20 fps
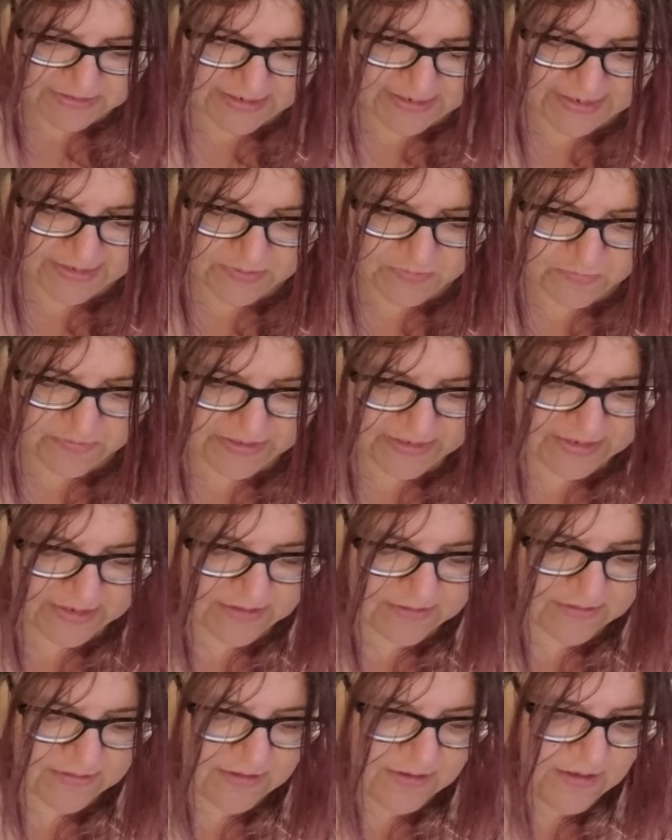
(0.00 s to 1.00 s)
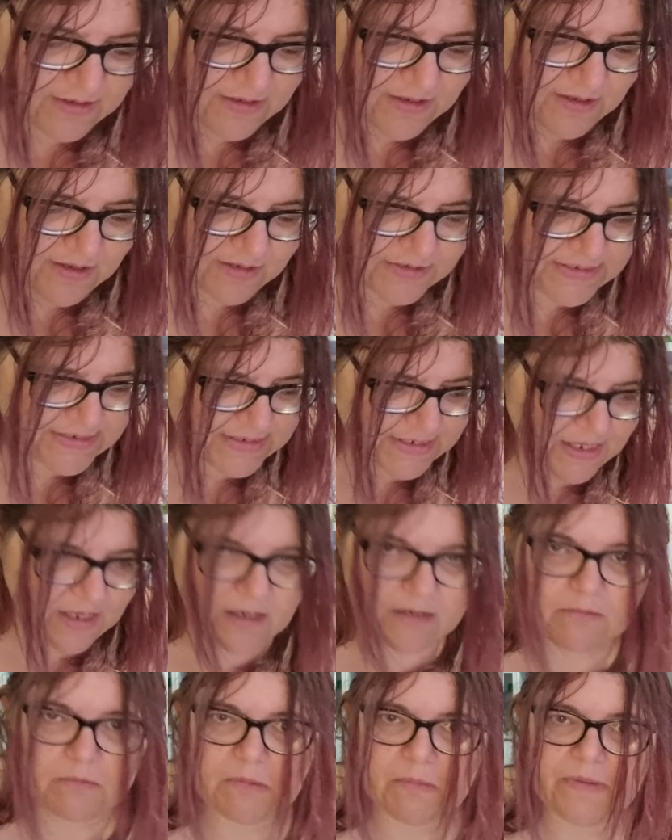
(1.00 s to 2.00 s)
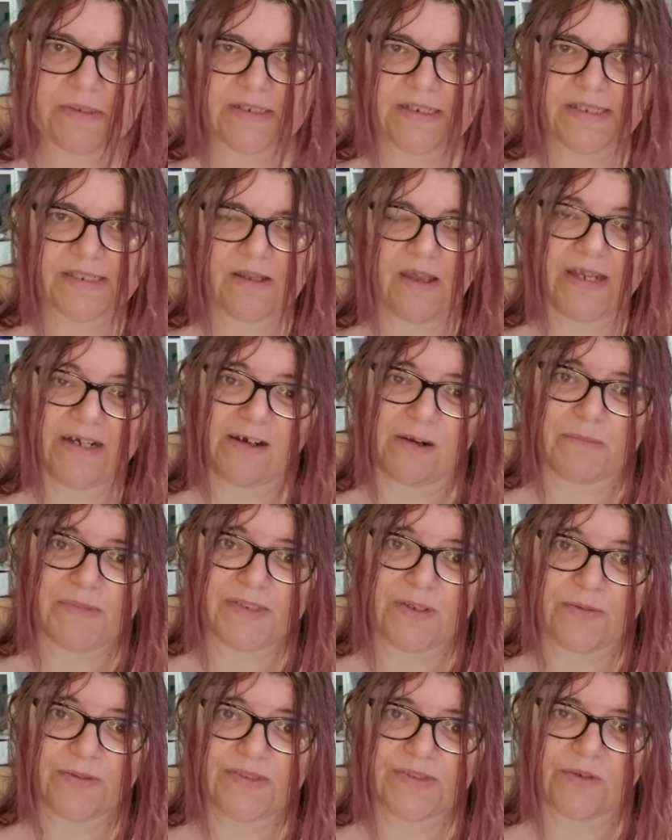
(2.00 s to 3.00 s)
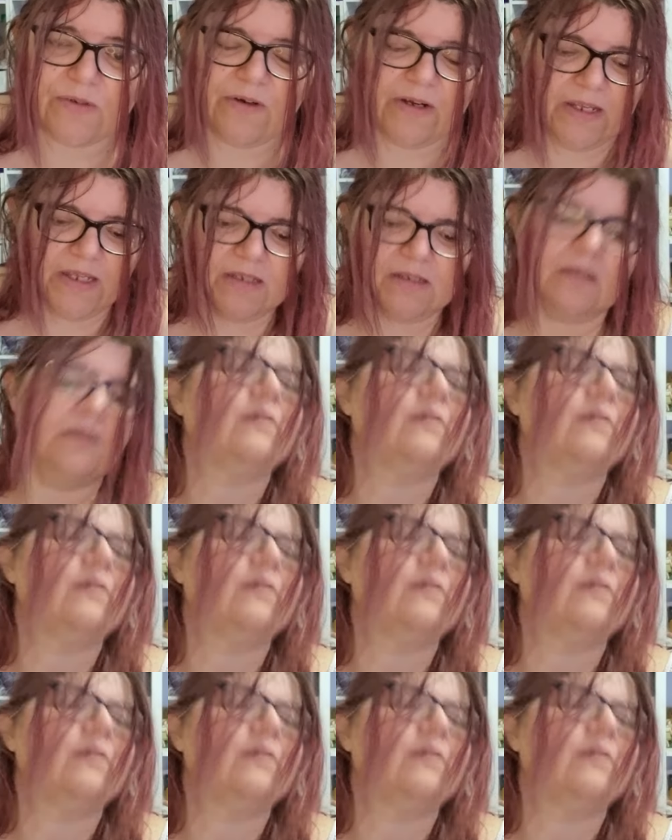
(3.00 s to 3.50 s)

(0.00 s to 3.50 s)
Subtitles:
Halloween. I just can't remember the designer. I'm so sorry.